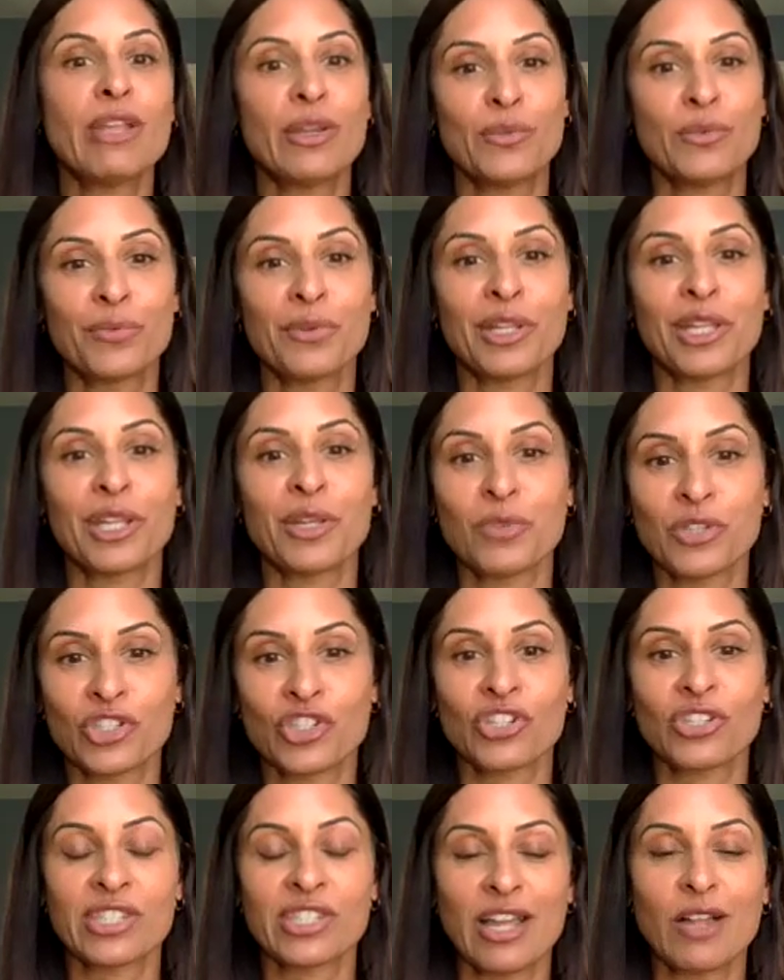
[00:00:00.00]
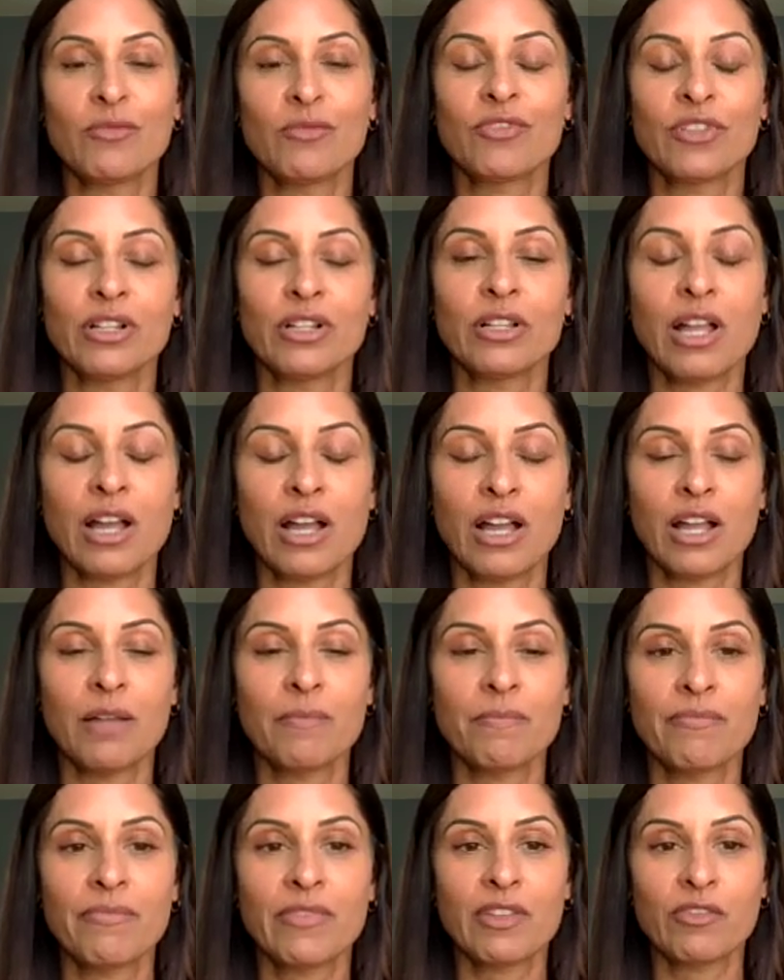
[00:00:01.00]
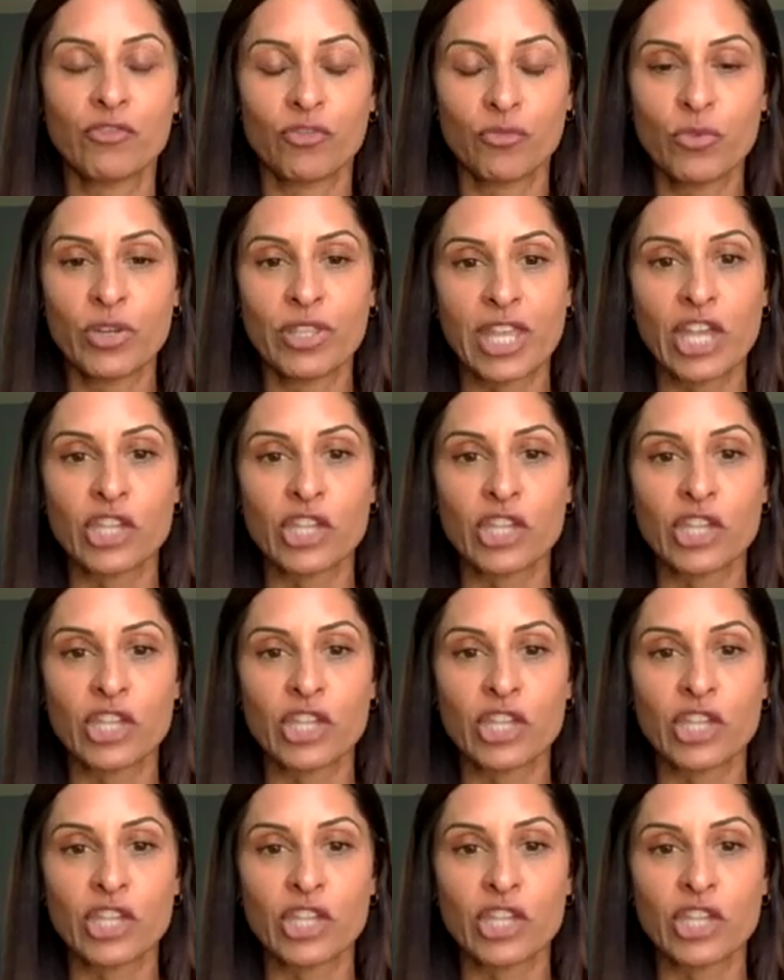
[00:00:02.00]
It really was just helpful with